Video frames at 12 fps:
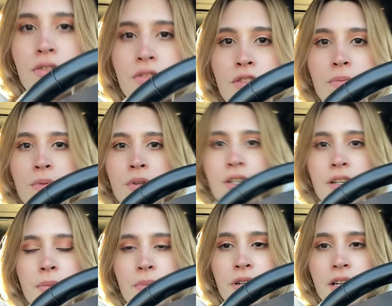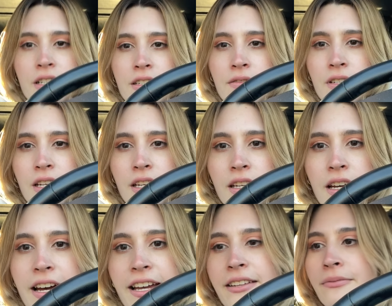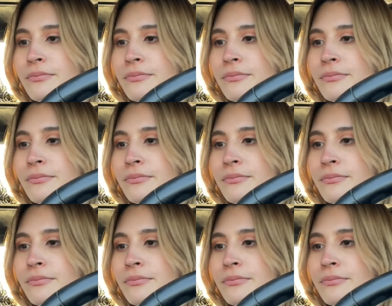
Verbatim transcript: super good, productive day. Hi.